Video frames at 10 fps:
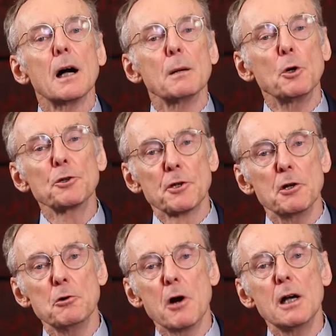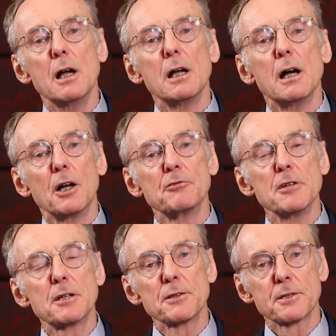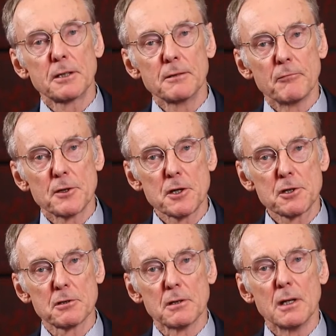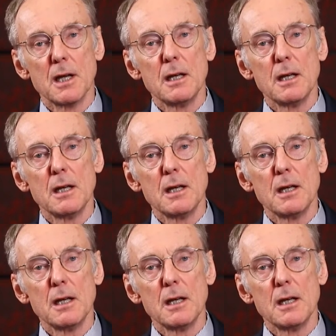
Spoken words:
I'm also Honorary Consultant Physician